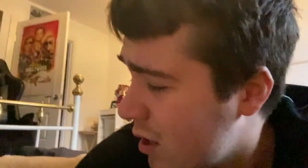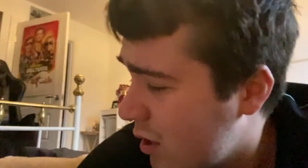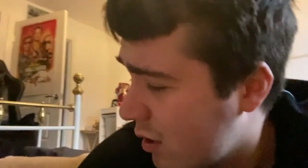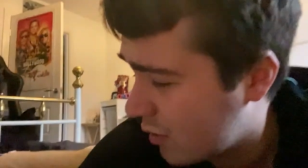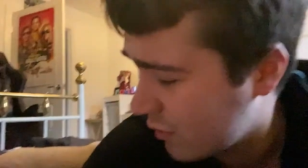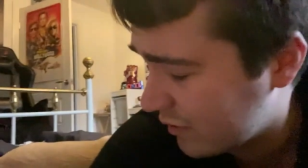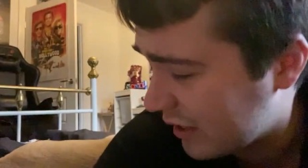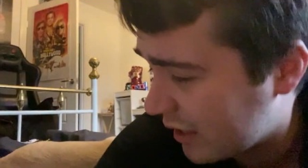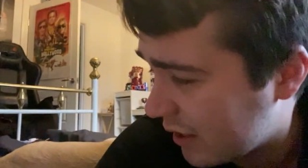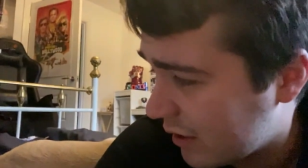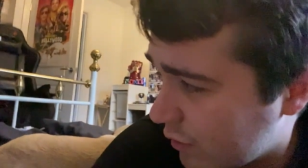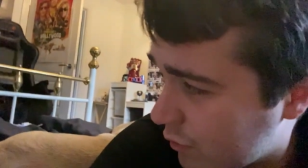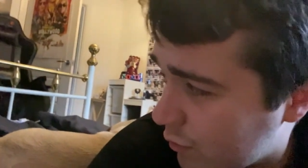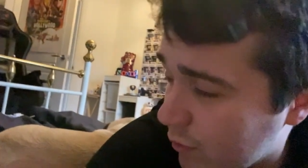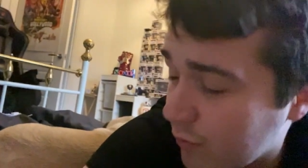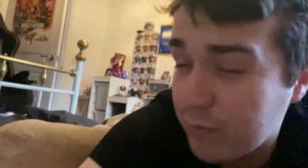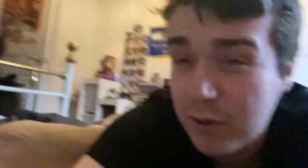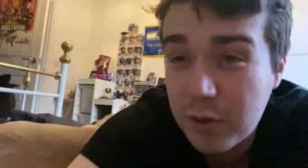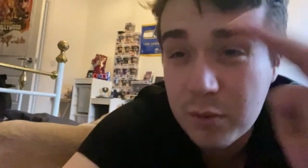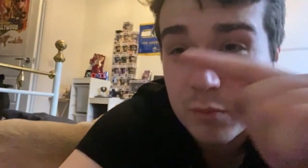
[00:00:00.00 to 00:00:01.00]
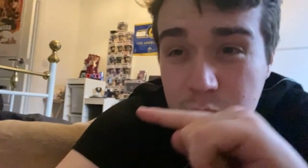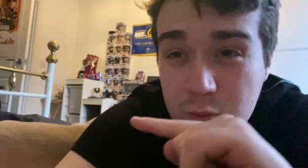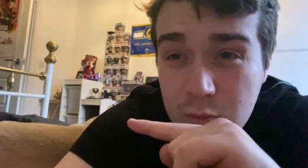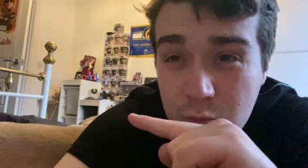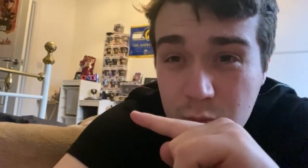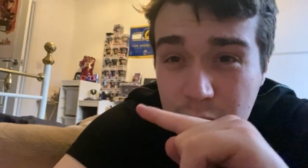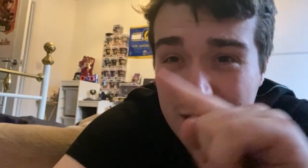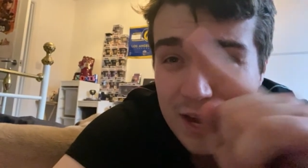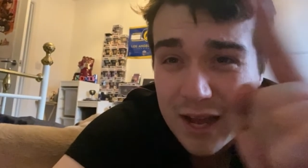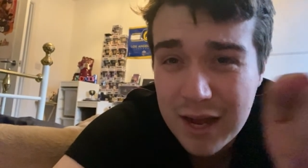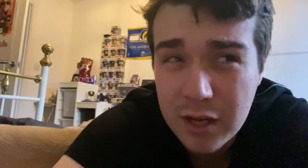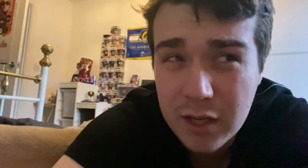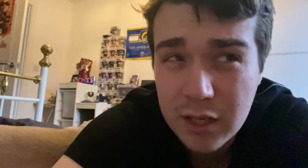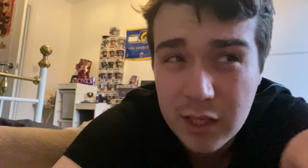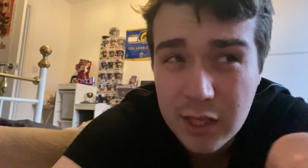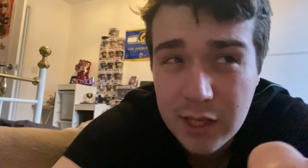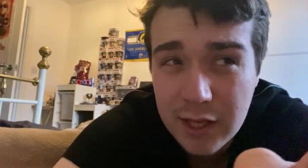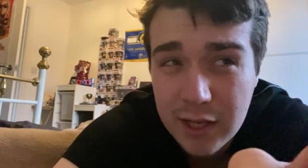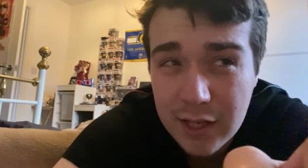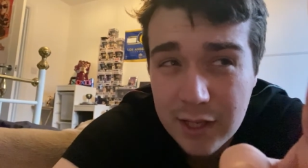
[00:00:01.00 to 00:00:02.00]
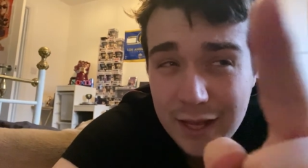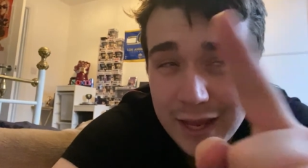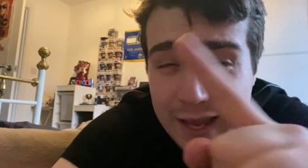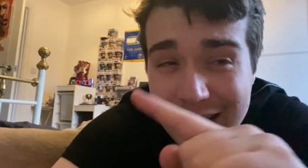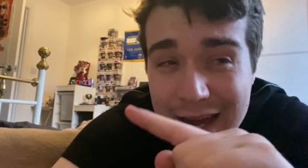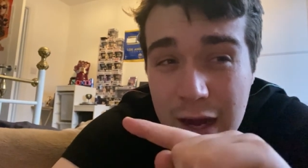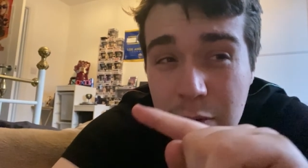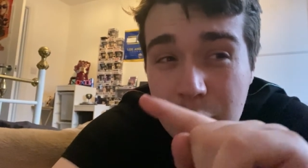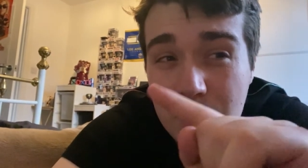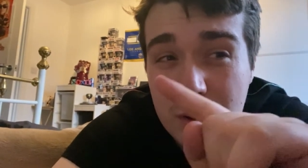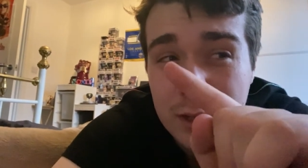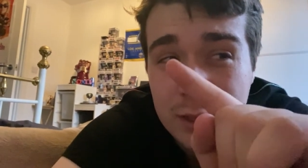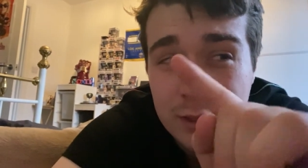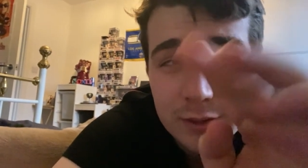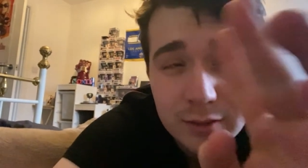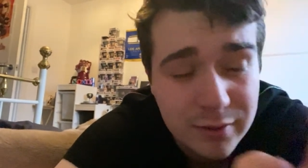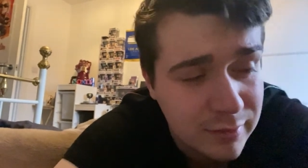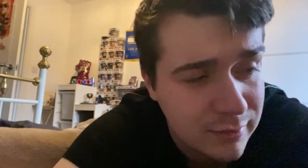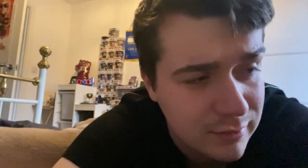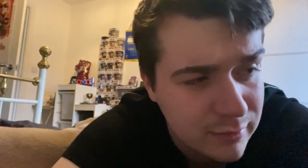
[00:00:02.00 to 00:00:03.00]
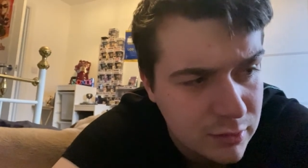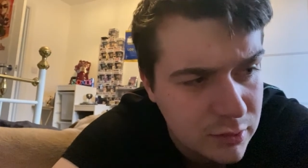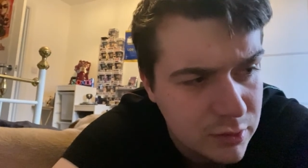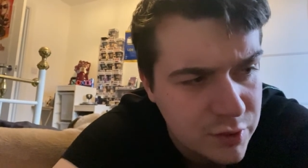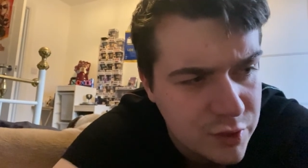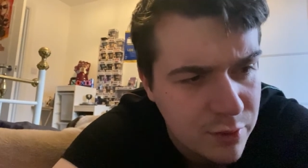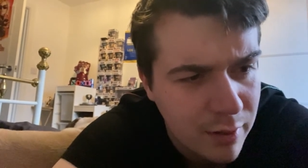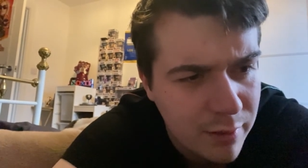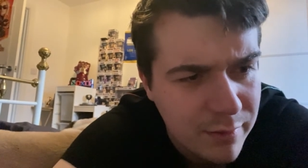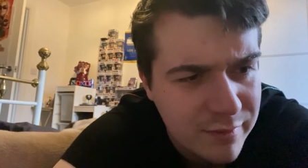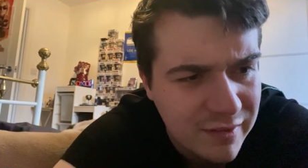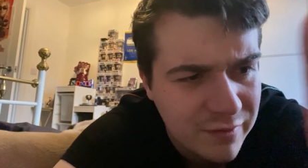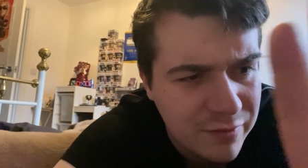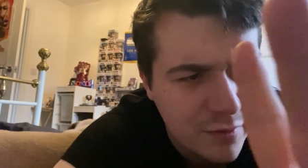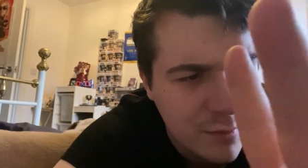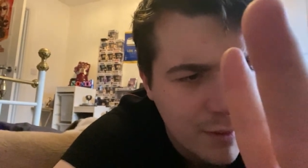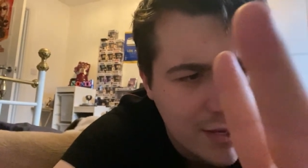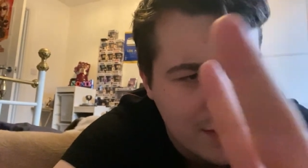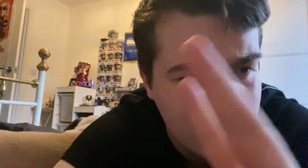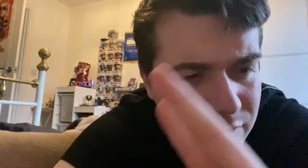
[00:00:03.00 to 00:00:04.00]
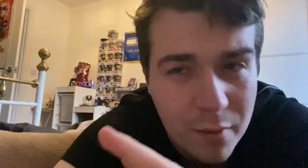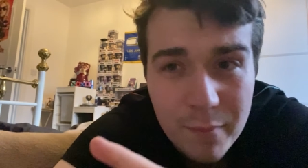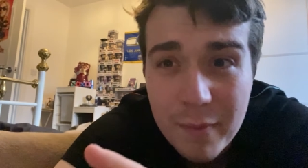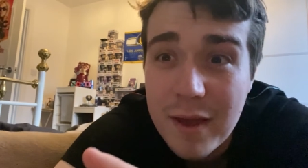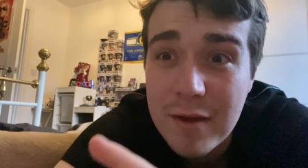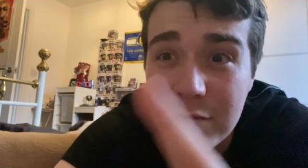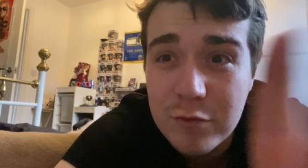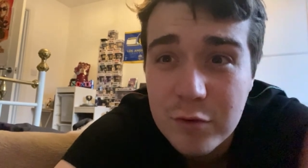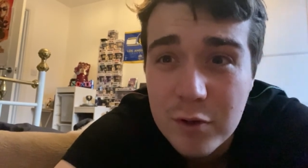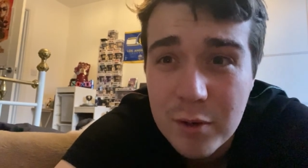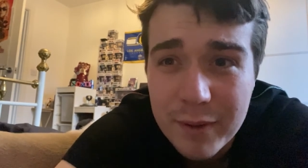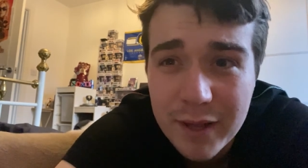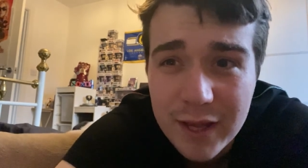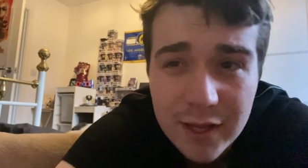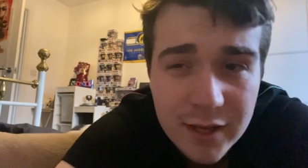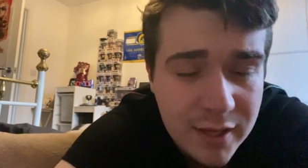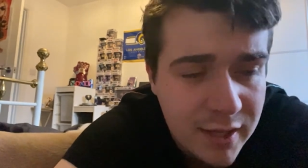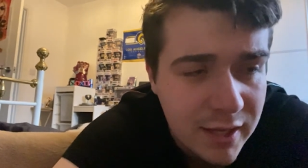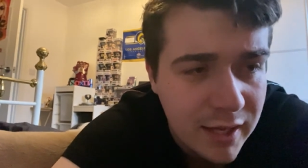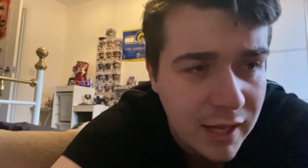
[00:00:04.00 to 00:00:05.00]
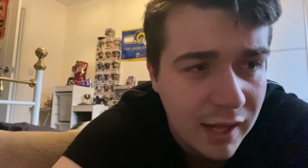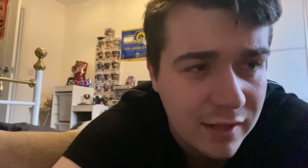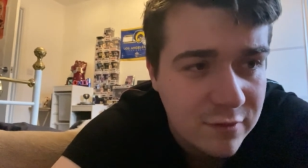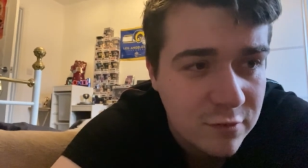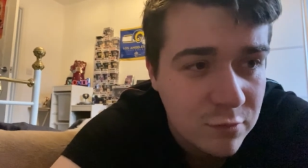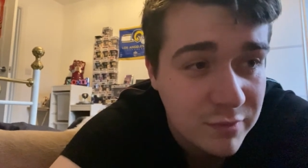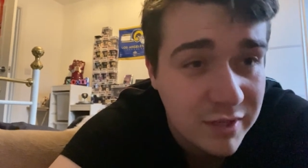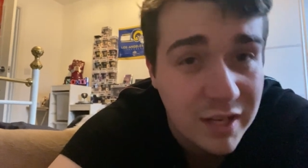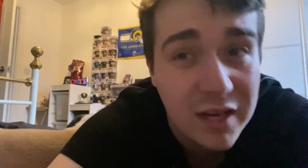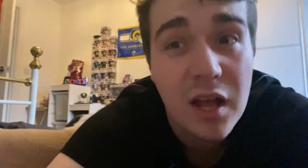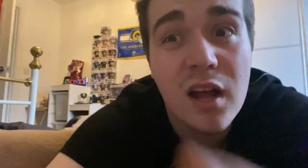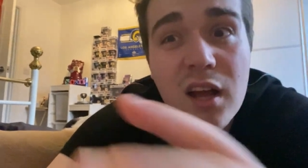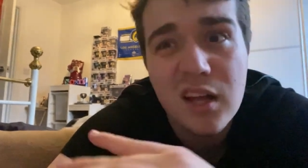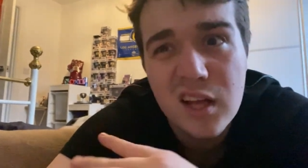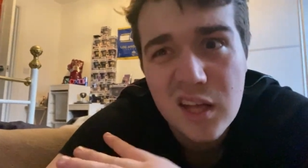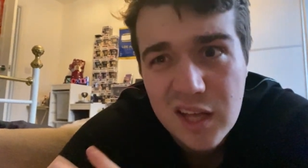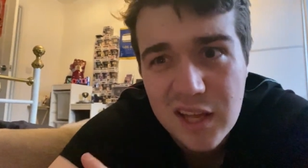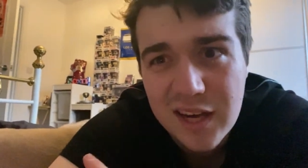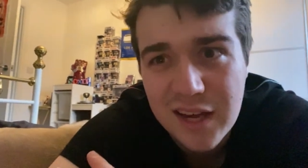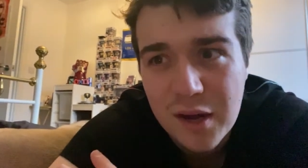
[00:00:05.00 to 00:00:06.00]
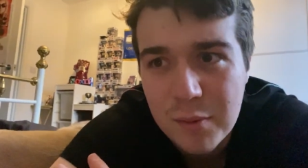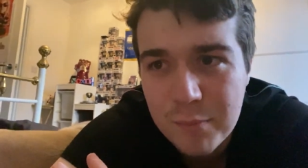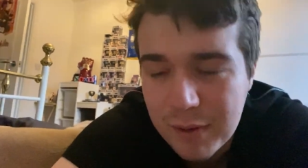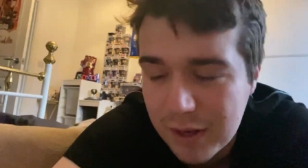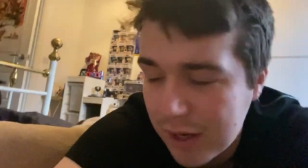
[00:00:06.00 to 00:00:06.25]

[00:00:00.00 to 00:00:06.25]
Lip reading: because he had his review when I an hour. 2 hours after mine, so I met him for a bit, had some dinner, now I'm